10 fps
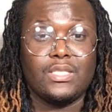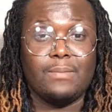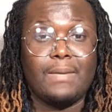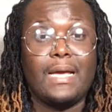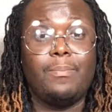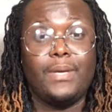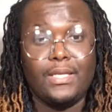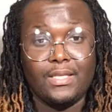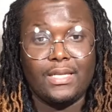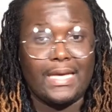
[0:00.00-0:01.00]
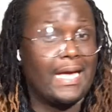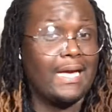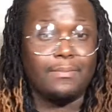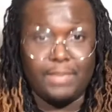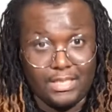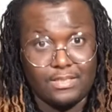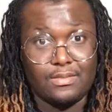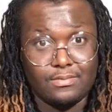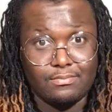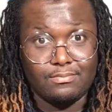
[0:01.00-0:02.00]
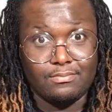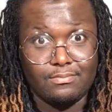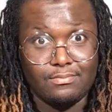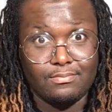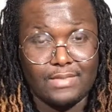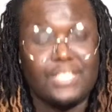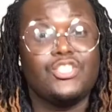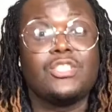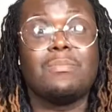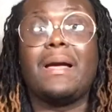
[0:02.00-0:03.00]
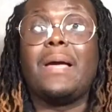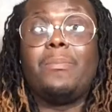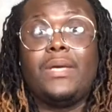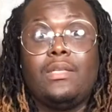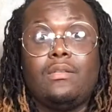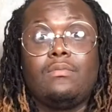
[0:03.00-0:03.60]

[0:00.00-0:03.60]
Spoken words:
in my opinion, a hot mess. That's just my opinion.